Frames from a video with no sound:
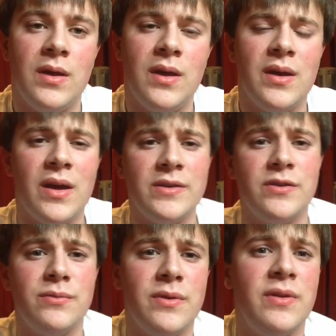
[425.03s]
Hey guys,
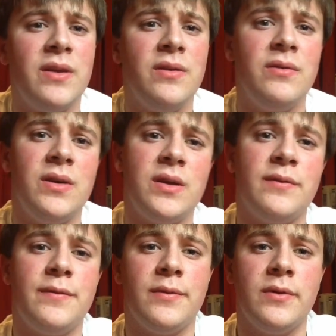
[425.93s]
just want to thank you
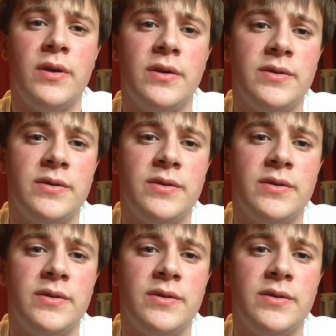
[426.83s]
again for uh,